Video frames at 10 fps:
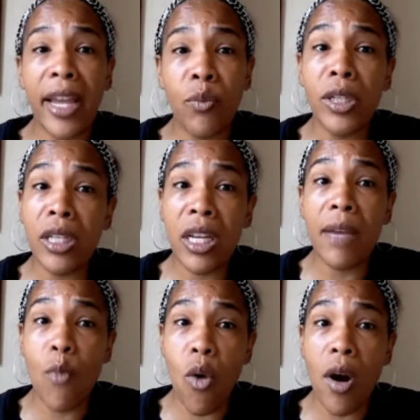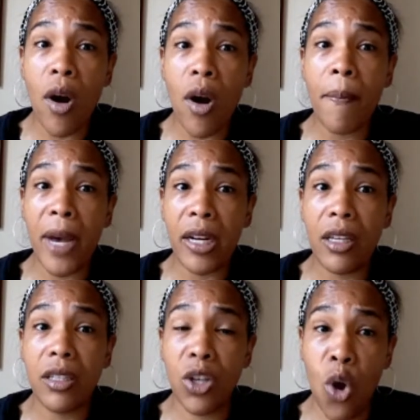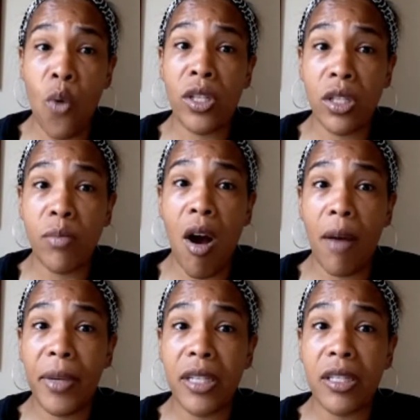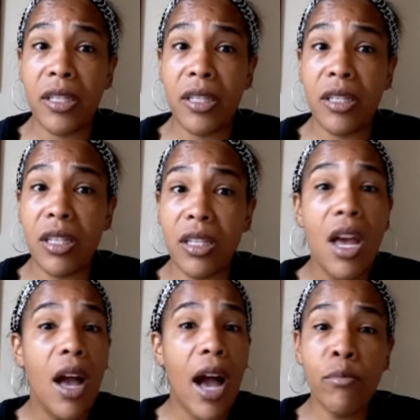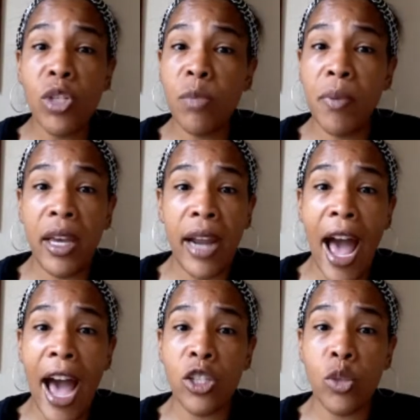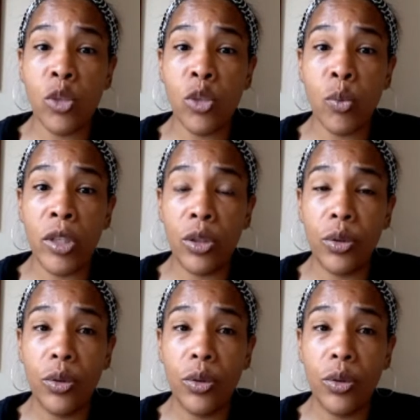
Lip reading: They really need more money to go into small businesses. I'm just being honest with you.